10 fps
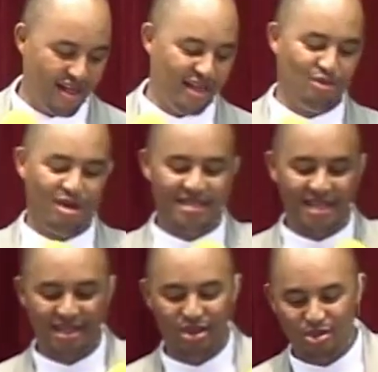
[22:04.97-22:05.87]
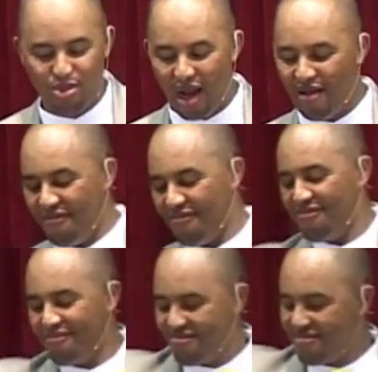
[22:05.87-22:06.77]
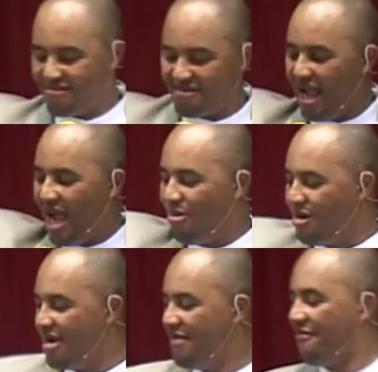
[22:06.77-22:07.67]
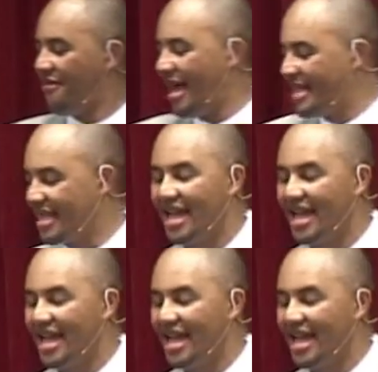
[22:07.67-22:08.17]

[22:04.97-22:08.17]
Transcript: It was a 12-hour flight.